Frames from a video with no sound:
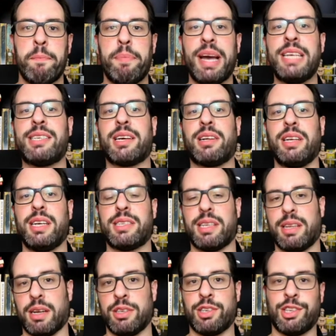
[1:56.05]
basically it's a
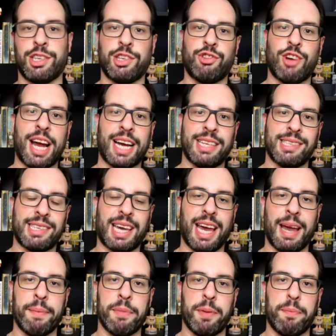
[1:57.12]
Dungeons and Dragons
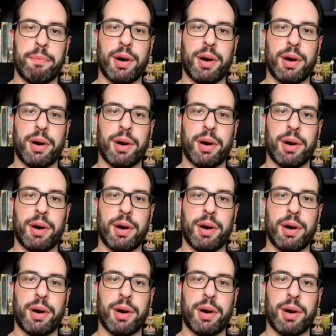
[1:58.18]
game,